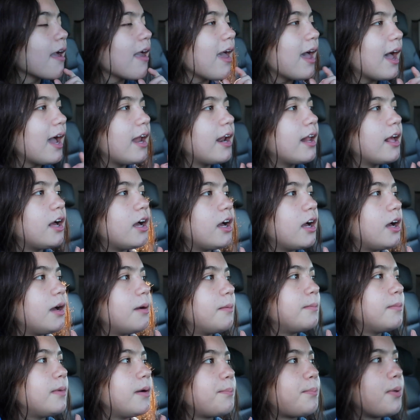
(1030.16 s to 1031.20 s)
I had
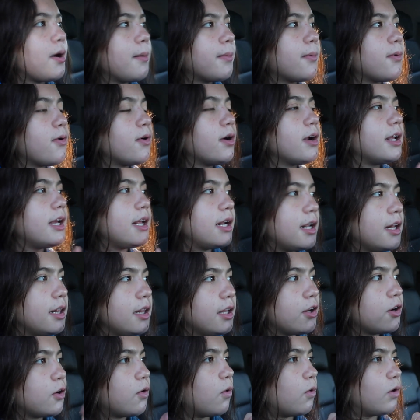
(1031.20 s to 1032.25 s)
popcorn and a
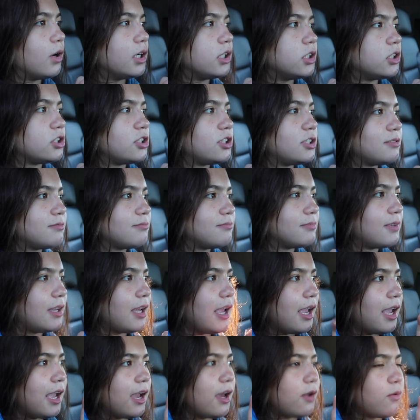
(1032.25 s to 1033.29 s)
little orange
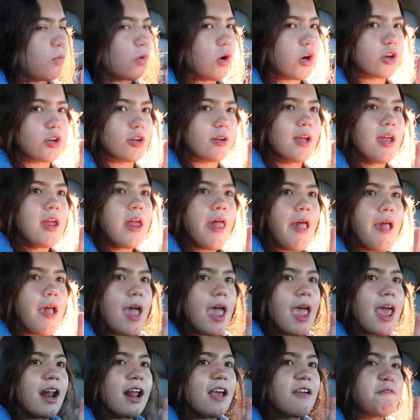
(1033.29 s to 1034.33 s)
and water.
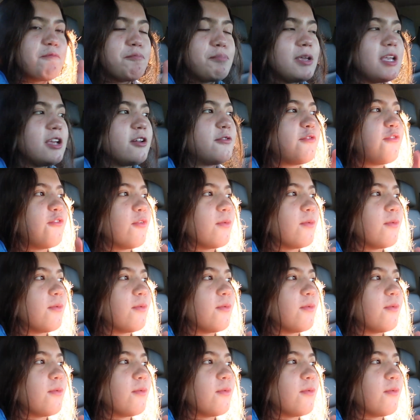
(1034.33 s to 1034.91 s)
And I've peed.